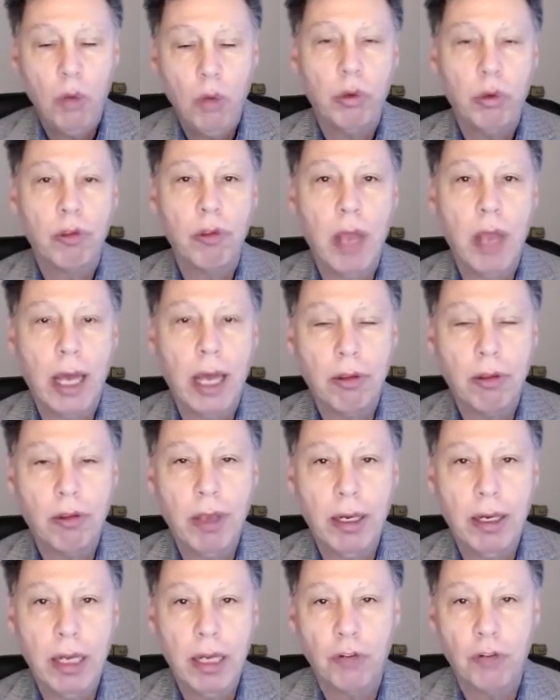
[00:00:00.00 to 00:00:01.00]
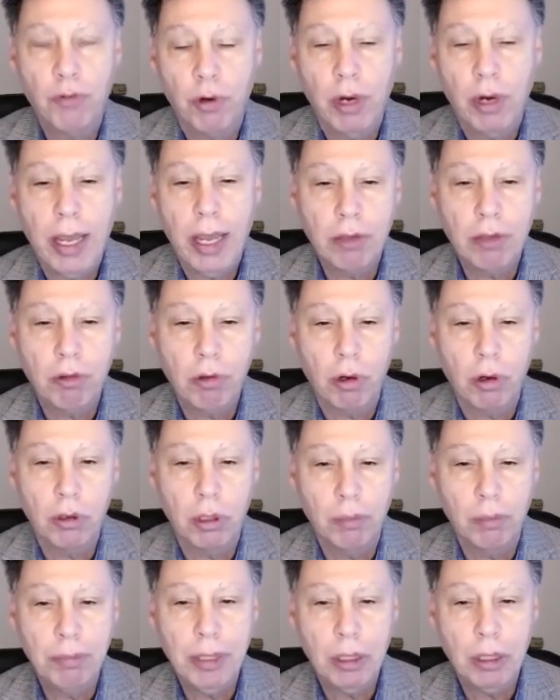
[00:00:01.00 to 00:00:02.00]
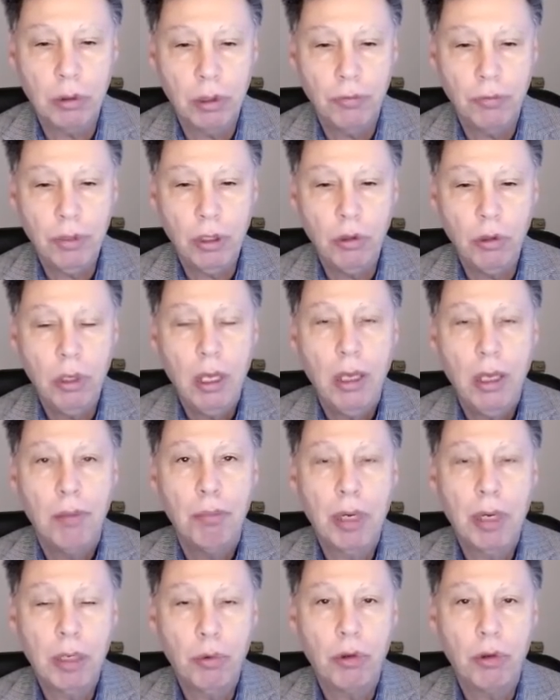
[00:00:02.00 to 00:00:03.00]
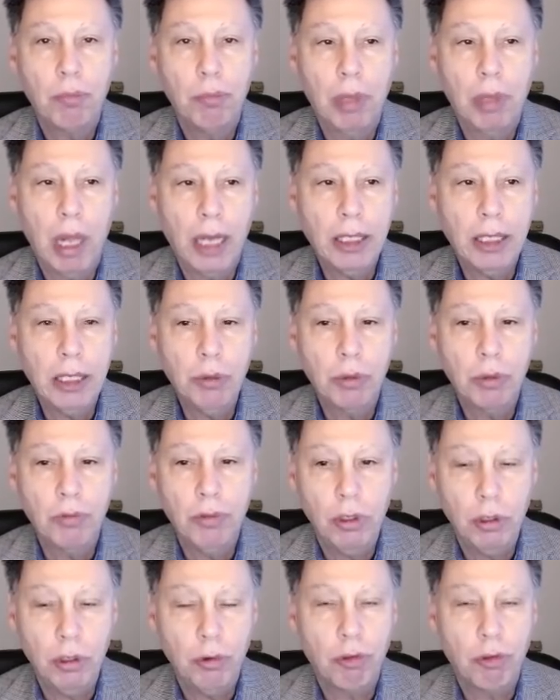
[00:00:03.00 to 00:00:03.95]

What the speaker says: was not sent out for external peer review, but it was blindly reviewed.